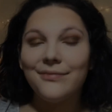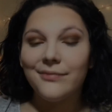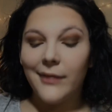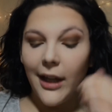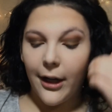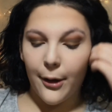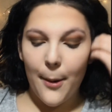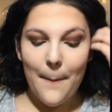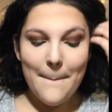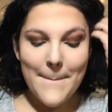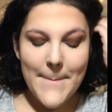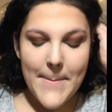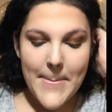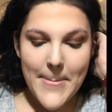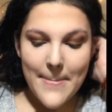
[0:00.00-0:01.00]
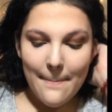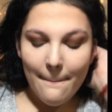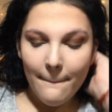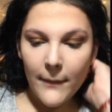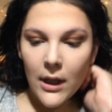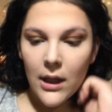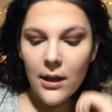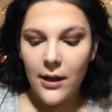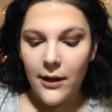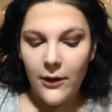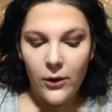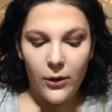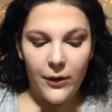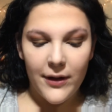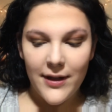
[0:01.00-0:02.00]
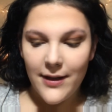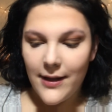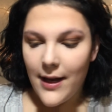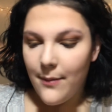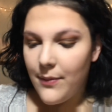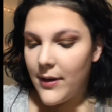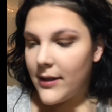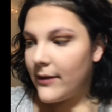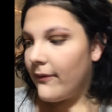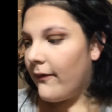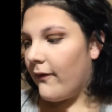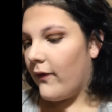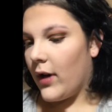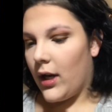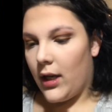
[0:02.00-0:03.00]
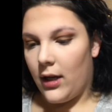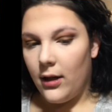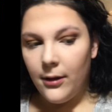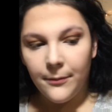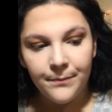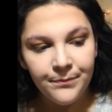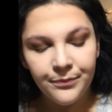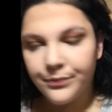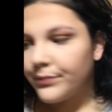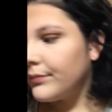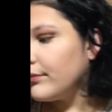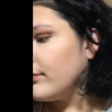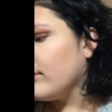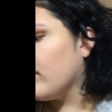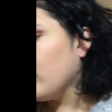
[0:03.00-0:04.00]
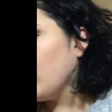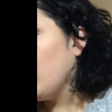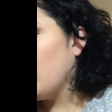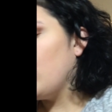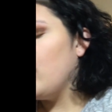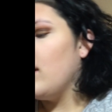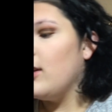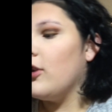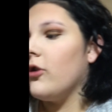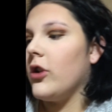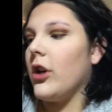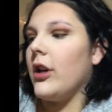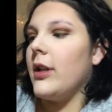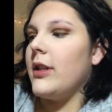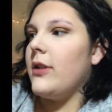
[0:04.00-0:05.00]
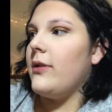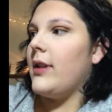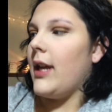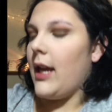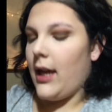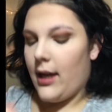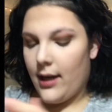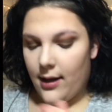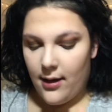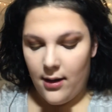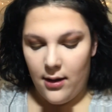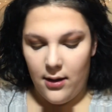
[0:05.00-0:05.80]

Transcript: There. So this step is fun. You're going to take